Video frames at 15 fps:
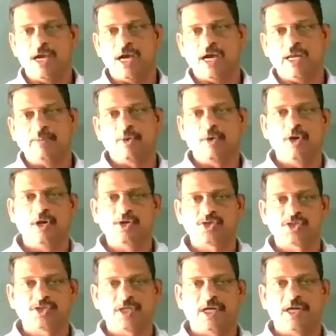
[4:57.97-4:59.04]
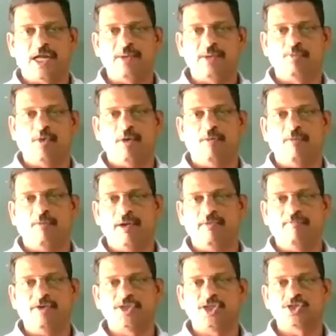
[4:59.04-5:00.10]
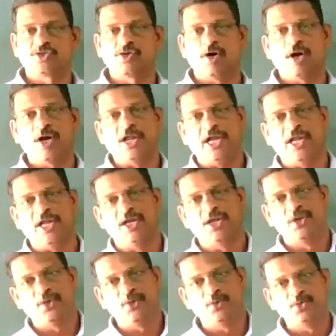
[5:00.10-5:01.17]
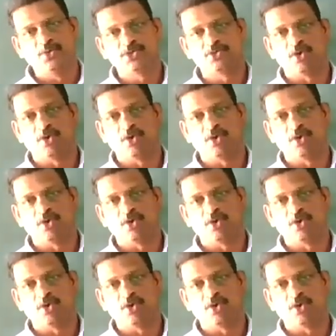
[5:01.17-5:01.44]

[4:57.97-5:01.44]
and produces a dipole moment, which is called induced